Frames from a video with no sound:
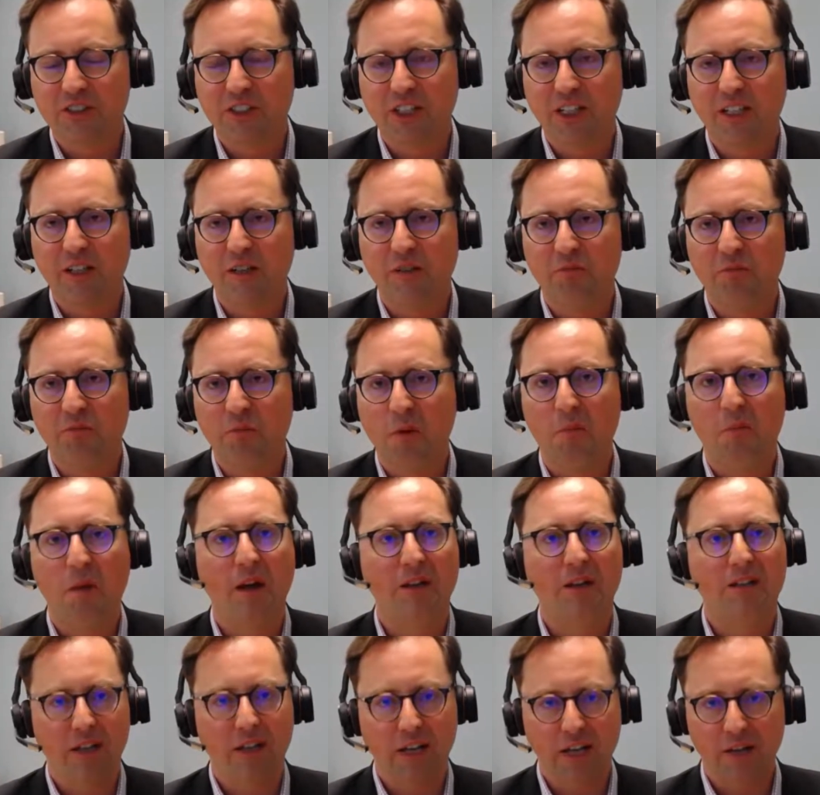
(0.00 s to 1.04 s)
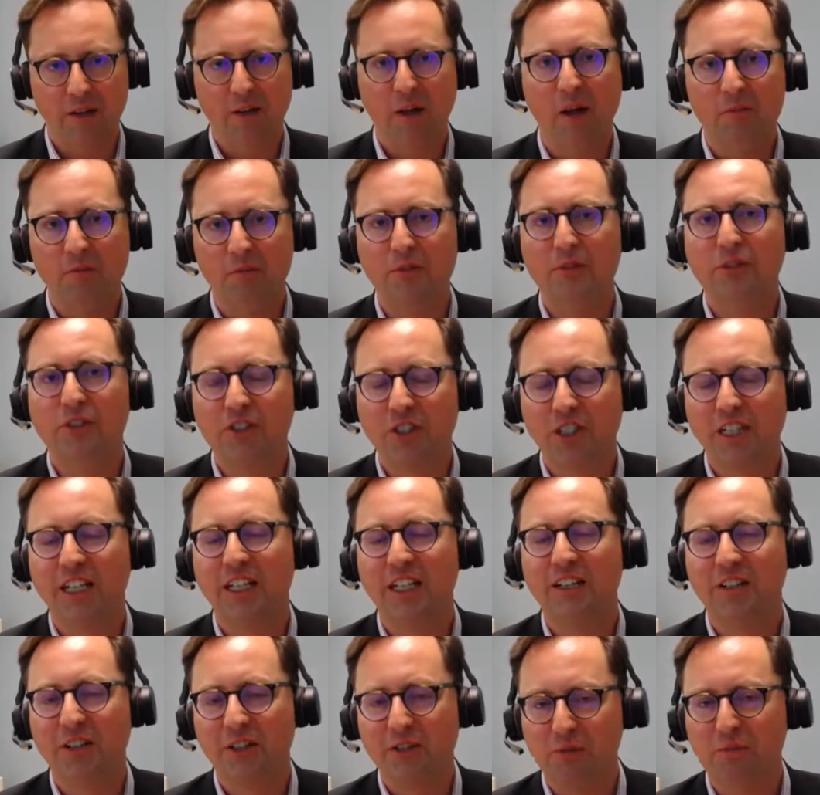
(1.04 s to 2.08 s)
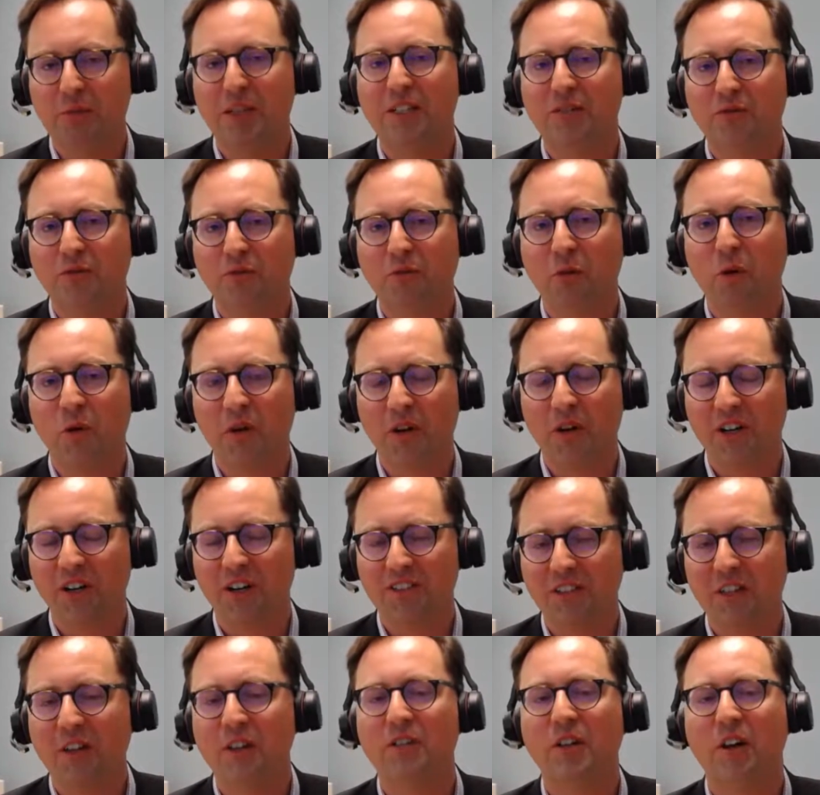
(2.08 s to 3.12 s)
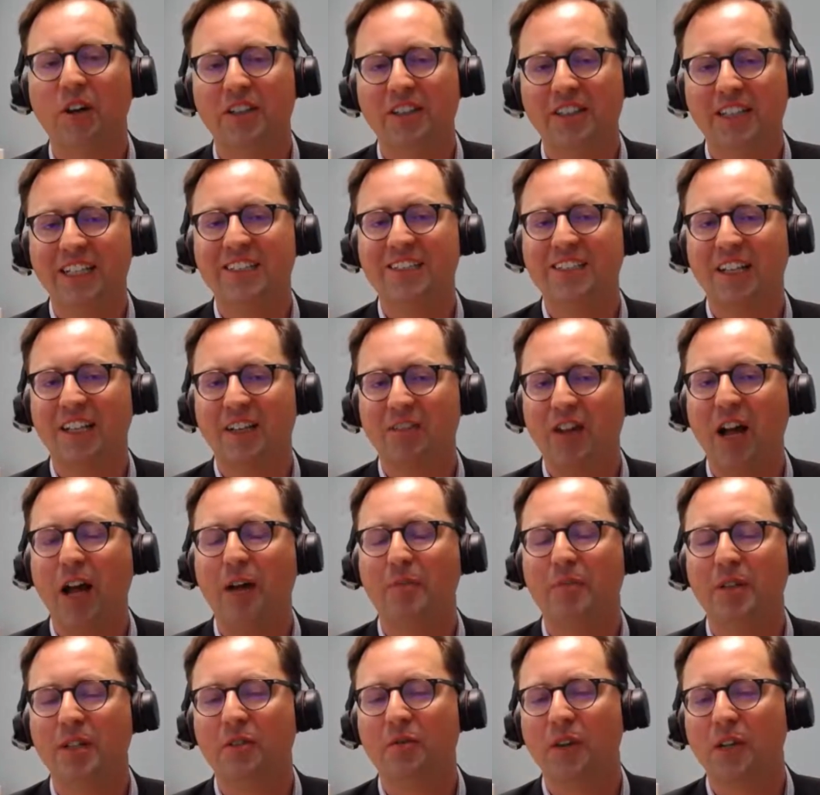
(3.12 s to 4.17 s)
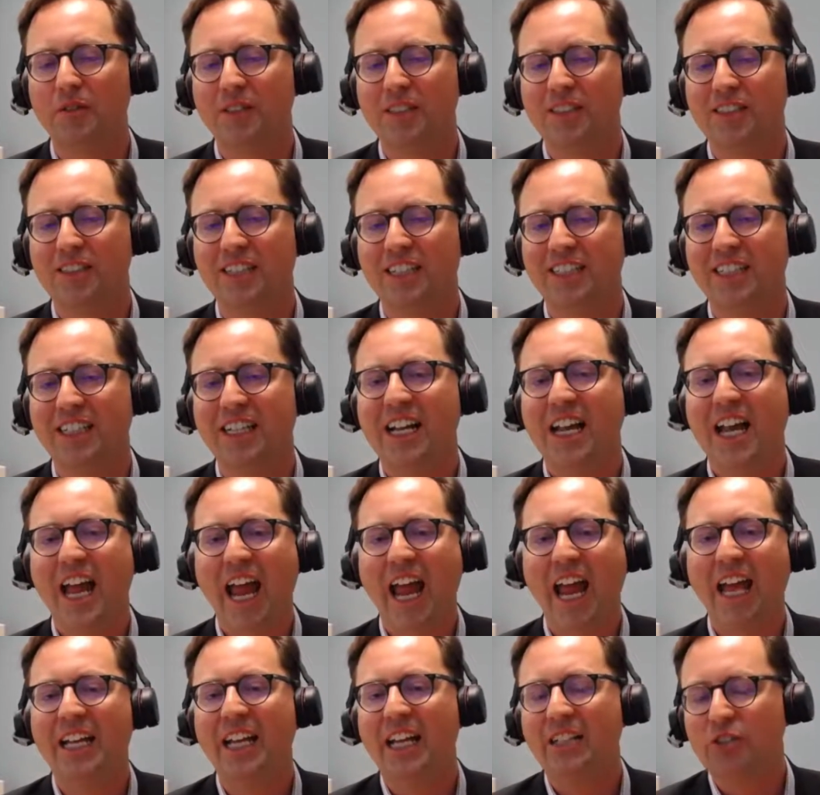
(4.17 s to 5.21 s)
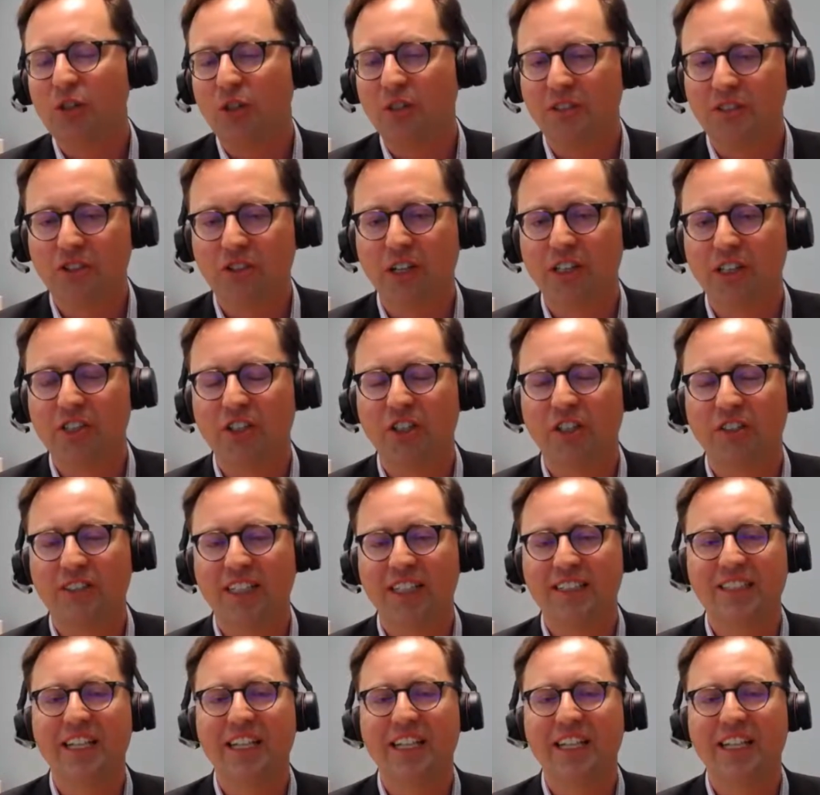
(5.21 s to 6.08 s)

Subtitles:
I'm usually here to speak forward on things that have happened and where we sit, and sort of a structure of things.